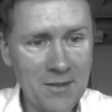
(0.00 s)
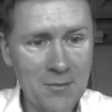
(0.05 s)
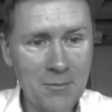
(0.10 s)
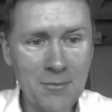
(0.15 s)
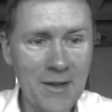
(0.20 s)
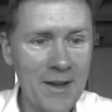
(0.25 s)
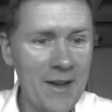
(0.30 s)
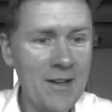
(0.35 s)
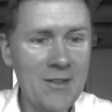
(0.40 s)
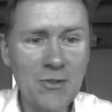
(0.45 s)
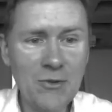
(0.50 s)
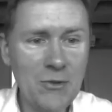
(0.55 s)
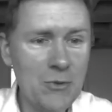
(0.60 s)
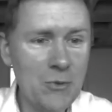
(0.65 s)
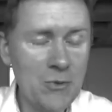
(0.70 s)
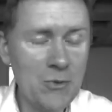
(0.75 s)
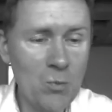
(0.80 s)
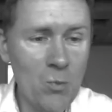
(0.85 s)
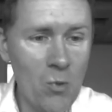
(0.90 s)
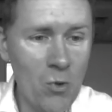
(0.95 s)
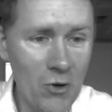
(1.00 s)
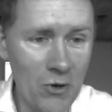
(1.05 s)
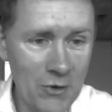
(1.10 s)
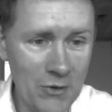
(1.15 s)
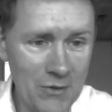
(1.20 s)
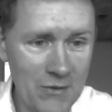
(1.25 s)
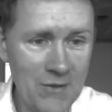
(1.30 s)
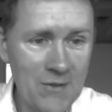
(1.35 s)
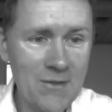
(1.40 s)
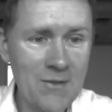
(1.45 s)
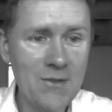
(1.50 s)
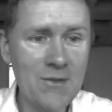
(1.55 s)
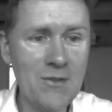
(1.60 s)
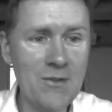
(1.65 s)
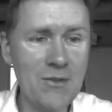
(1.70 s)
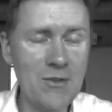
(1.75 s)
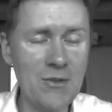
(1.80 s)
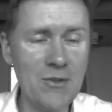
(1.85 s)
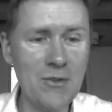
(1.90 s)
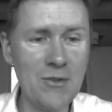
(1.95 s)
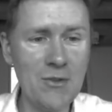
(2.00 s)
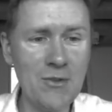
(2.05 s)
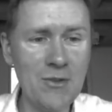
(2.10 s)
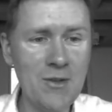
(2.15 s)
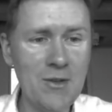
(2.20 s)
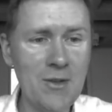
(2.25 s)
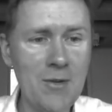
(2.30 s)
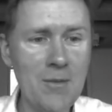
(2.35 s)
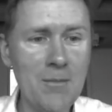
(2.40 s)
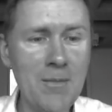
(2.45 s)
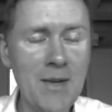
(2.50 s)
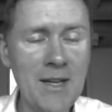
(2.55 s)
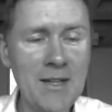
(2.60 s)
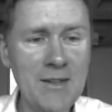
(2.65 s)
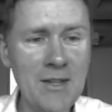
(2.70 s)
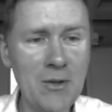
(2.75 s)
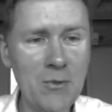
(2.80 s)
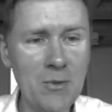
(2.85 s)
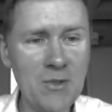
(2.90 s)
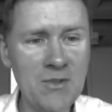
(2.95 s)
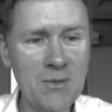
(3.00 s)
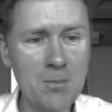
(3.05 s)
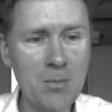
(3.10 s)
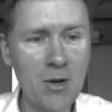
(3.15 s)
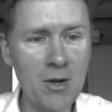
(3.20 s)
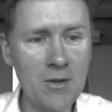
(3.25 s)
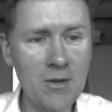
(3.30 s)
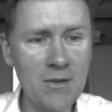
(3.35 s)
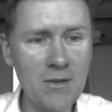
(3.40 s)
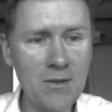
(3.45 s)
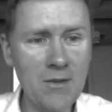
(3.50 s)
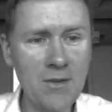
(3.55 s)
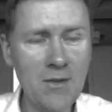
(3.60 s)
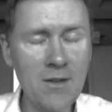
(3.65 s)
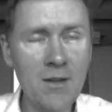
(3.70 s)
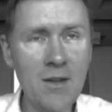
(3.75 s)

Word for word: They had to use words to make their response.